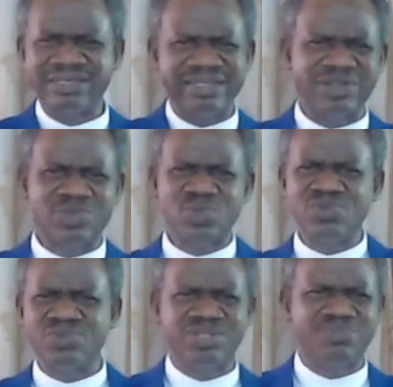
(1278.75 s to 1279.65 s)
they are
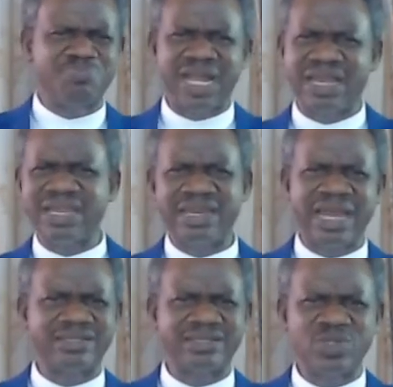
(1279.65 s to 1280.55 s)
two parallel
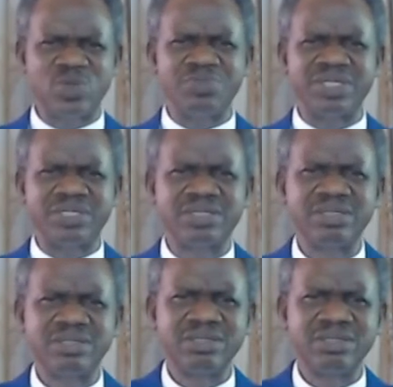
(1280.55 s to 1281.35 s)
lines. They don't meet.